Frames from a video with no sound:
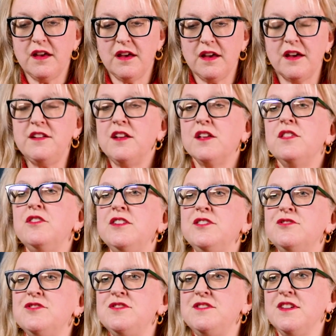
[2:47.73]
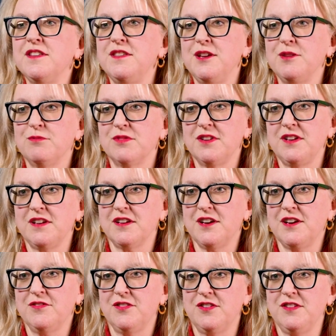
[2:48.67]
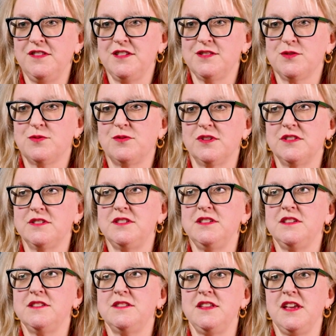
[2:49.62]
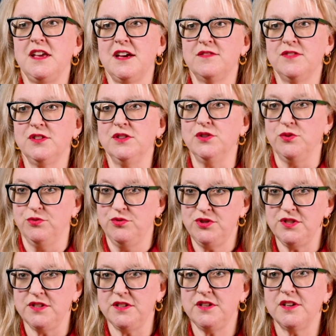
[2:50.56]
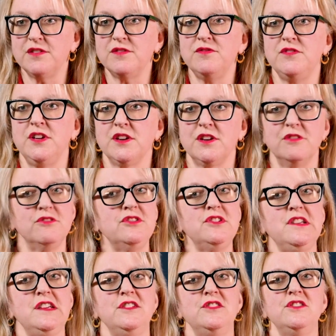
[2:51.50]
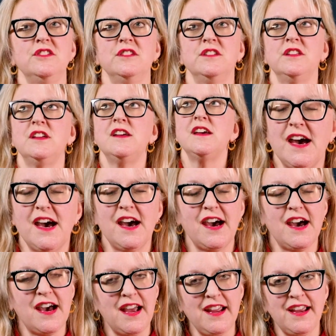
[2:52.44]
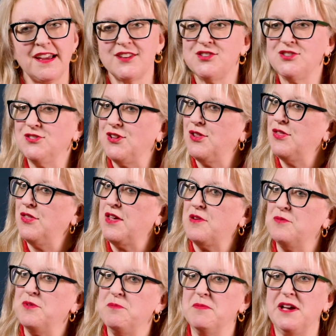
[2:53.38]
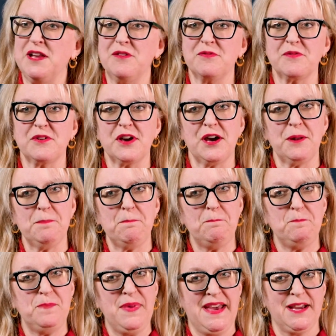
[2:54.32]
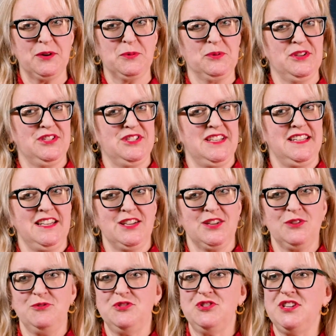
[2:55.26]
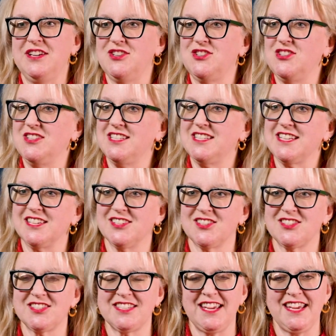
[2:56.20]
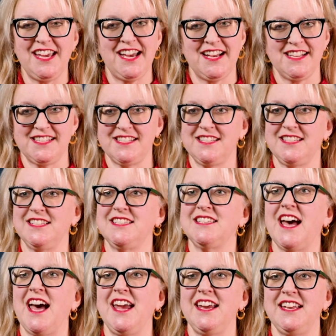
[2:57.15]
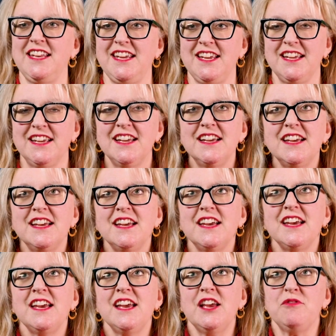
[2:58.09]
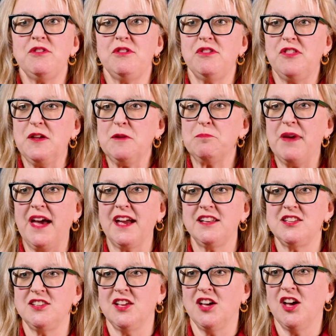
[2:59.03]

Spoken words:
Another interesting thing we're going to cover in this course is the evolution of negotiation. I actually think we might have gone backwards in negotiation skills as a society. If you think back to the